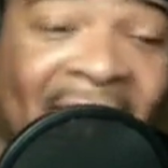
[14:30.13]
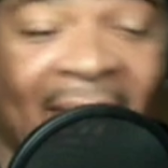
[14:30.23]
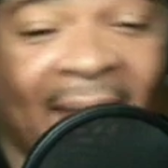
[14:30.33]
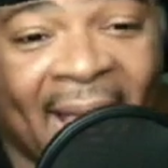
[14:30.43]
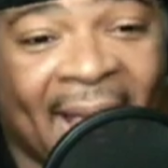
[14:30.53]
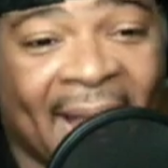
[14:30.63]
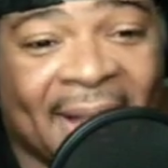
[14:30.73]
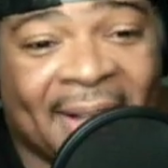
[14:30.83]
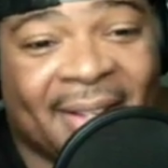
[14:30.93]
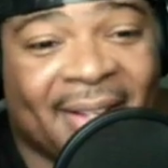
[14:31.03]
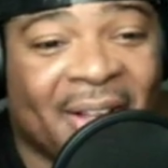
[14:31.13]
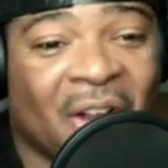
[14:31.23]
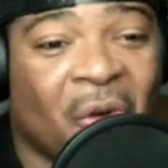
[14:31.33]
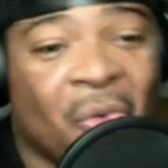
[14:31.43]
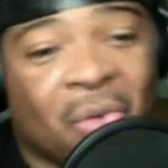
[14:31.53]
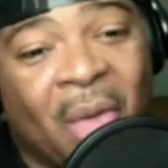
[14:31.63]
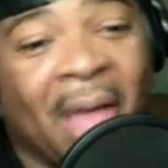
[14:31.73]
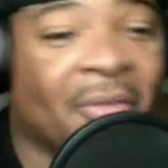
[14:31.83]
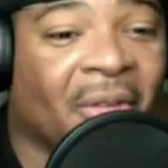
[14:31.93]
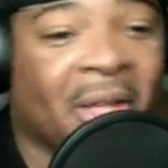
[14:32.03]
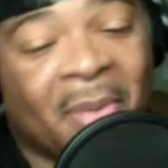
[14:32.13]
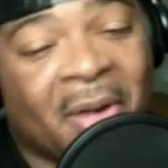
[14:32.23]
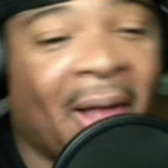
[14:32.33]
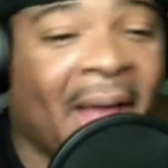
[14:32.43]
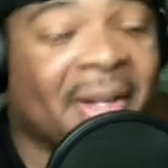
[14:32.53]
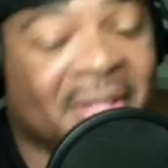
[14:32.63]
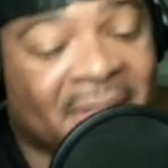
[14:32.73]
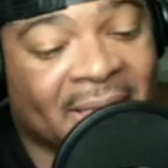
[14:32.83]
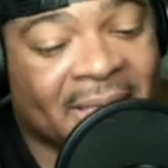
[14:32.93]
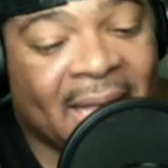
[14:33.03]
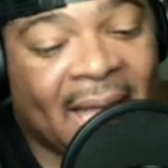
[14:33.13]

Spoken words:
and you haven't really been around here since.